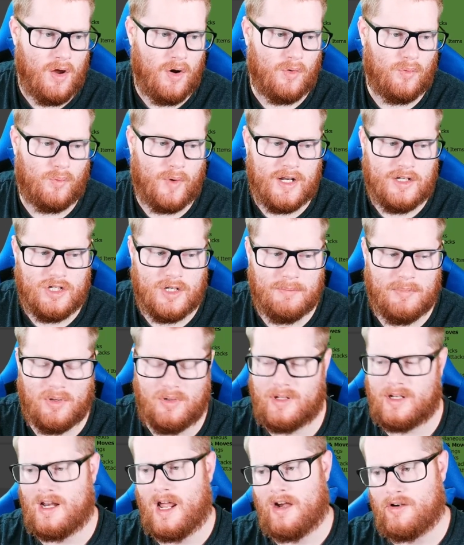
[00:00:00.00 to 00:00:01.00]
Raging
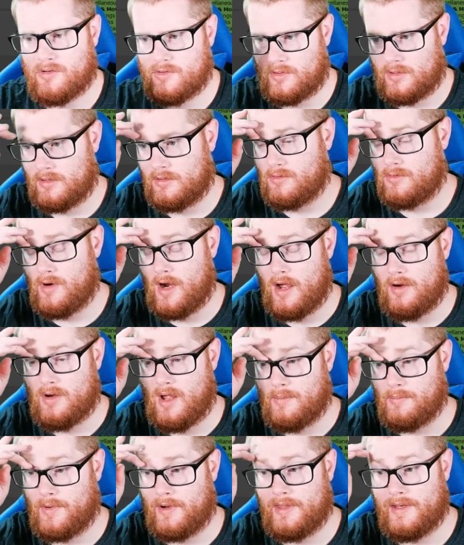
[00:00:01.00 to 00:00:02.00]
Bolt and Iron Crown
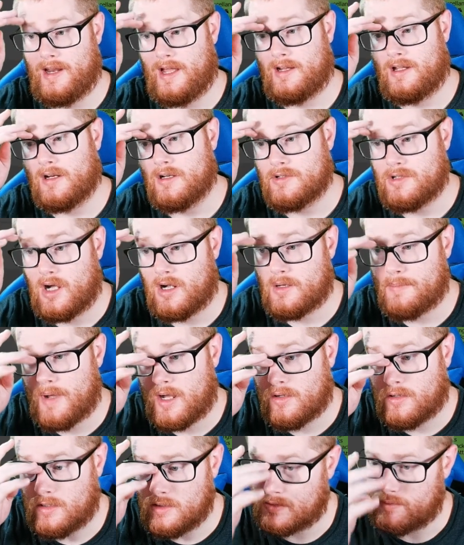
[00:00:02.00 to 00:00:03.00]
I'm really not going to talk
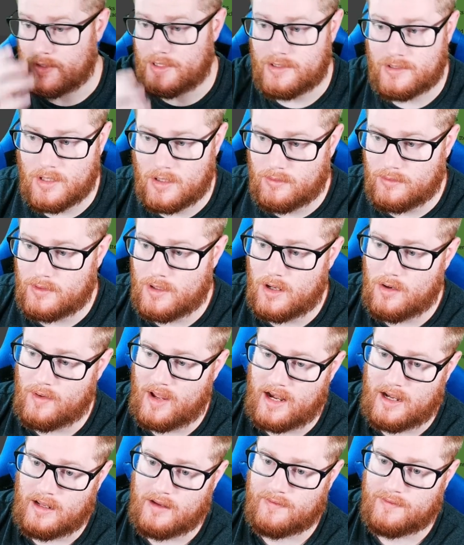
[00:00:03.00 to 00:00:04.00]
about because we don't know
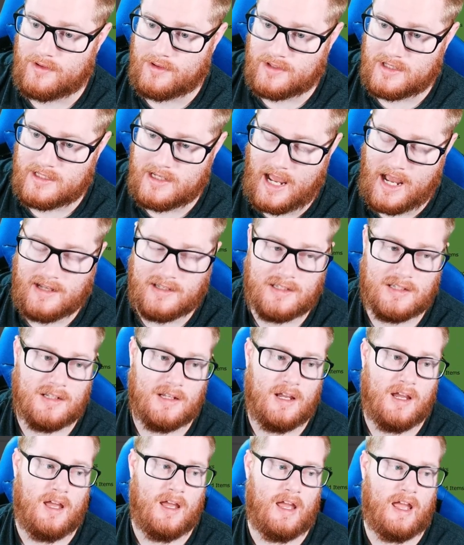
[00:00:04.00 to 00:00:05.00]
any of their stats
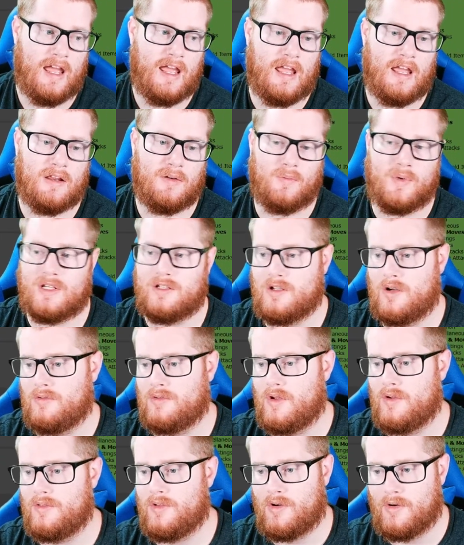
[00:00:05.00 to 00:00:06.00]
and we don't
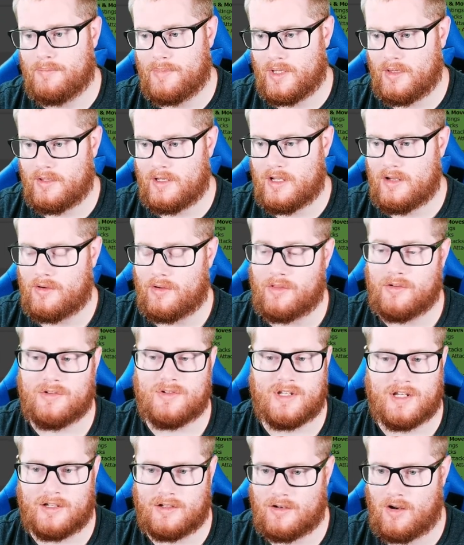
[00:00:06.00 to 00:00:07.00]
know their ability or their
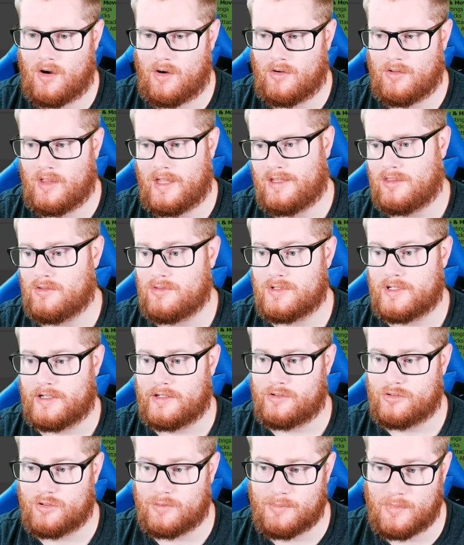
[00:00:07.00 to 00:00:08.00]

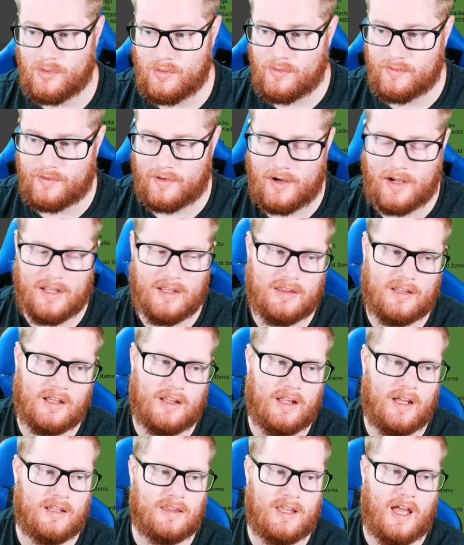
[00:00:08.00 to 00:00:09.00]
signature move or anything
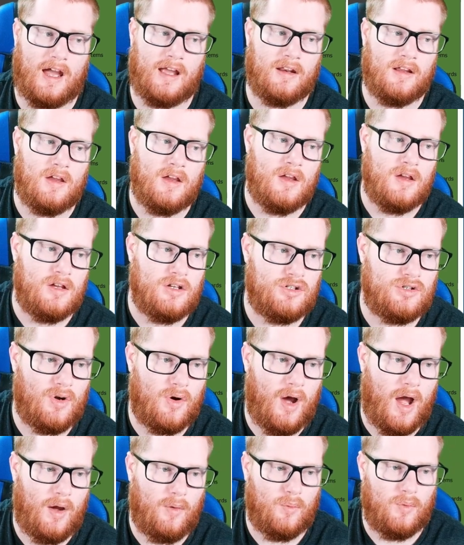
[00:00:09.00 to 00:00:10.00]
like that.
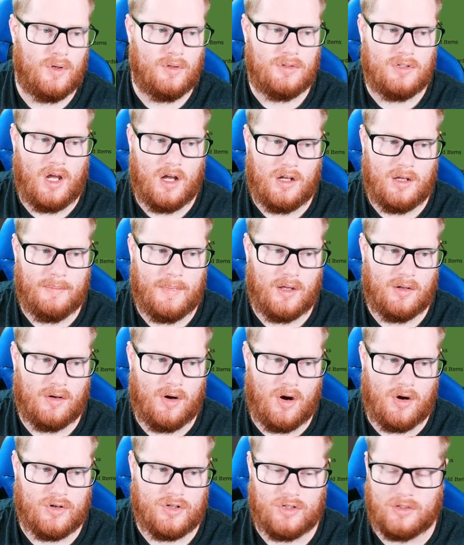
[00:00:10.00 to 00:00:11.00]
So I will talk
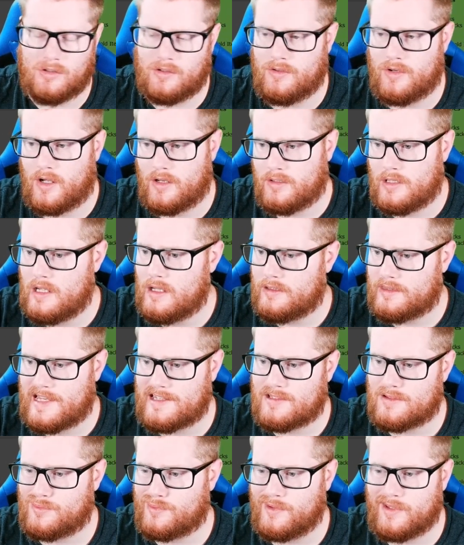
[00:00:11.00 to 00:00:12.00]
about Archaludon.
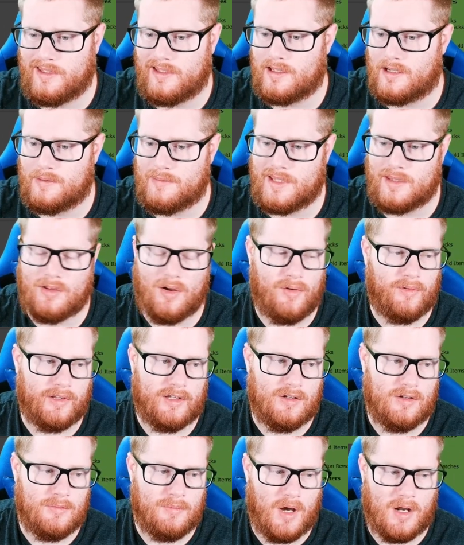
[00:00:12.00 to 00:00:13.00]
That's really going to be the
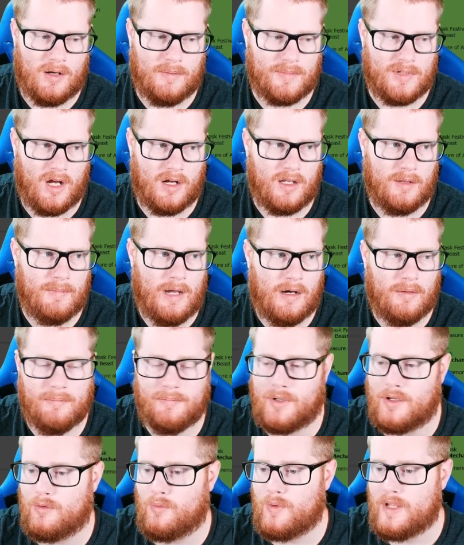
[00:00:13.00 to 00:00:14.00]
only new mon I'm talking about,
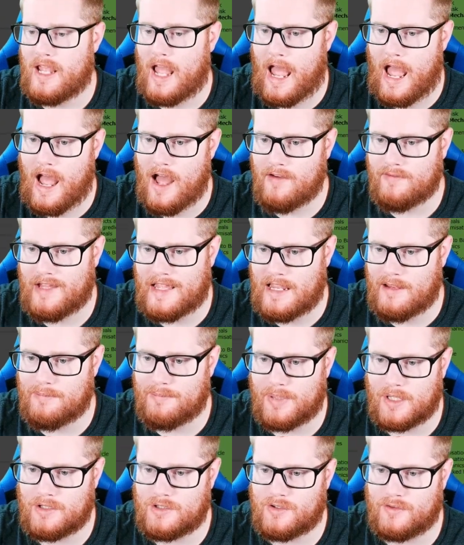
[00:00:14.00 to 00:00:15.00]
but we have a
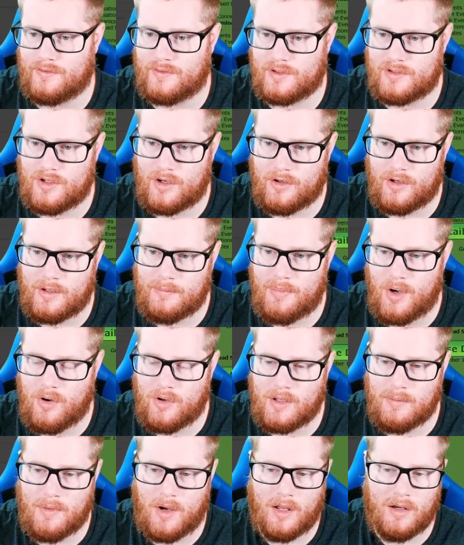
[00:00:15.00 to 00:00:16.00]
bunch of returning
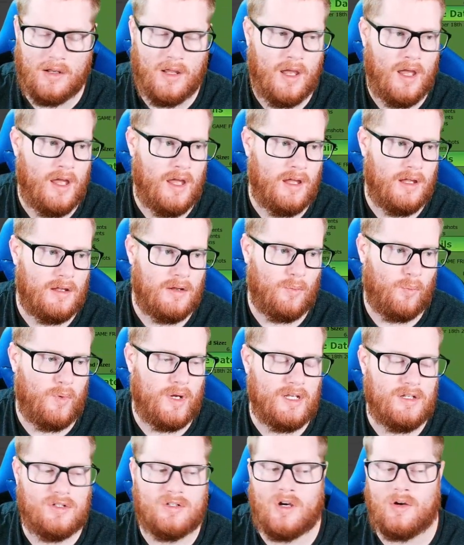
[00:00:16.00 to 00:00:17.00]
Pokemon.
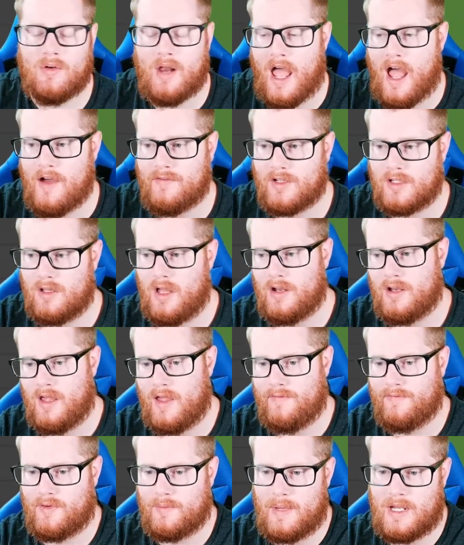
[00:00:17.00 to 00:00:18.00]
We don't have a lot of
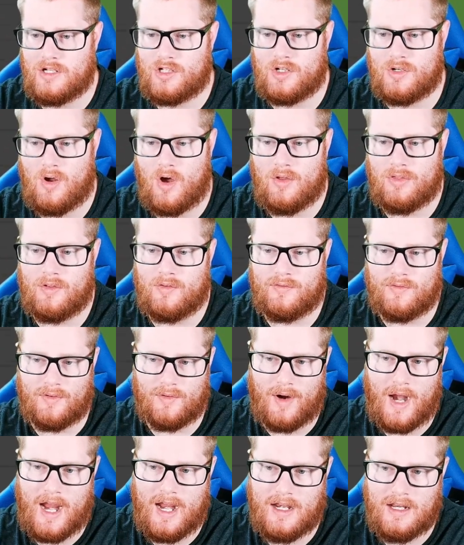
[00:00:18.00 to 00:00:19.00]
information on the
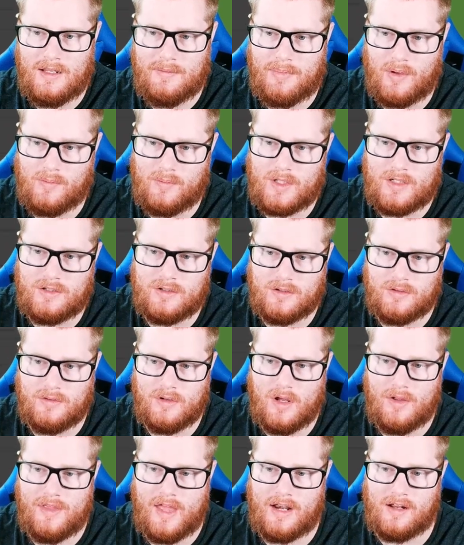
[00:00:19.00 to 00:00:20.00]
variety, but we do
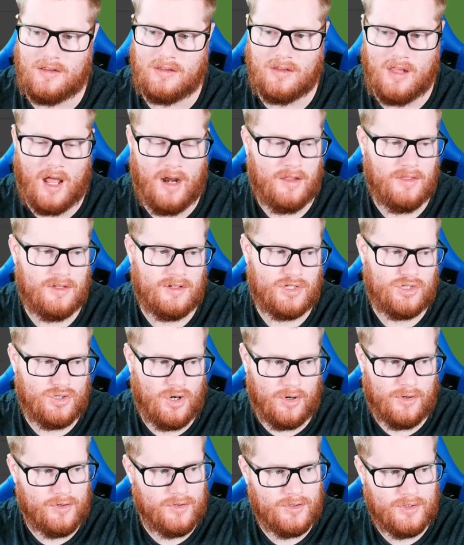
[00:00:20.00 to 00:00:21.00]
know that a lot of the
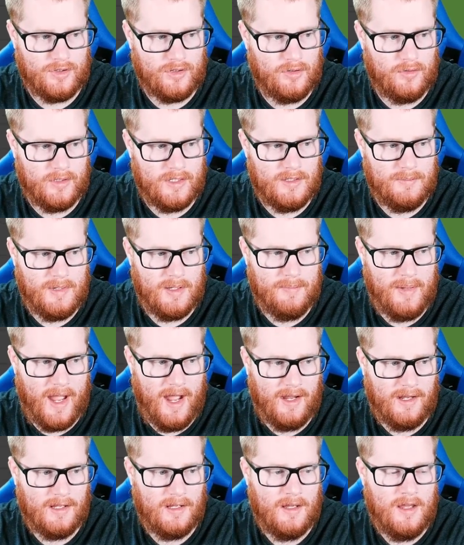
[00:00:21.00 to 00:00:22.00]
starters are going to be
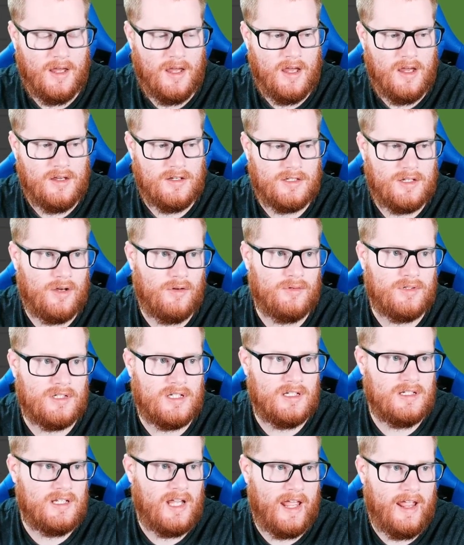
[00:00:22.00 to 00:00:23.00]
back. So
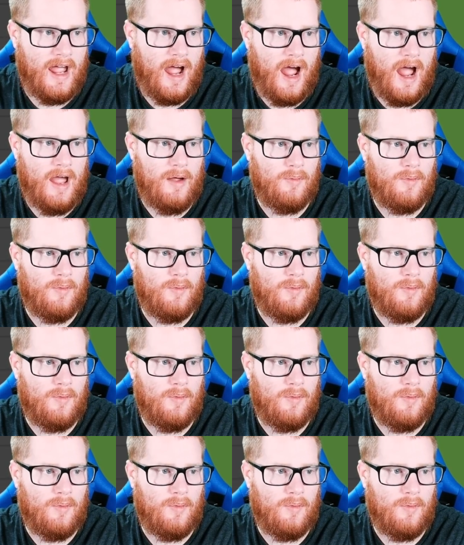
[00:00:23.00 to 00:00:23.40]
today I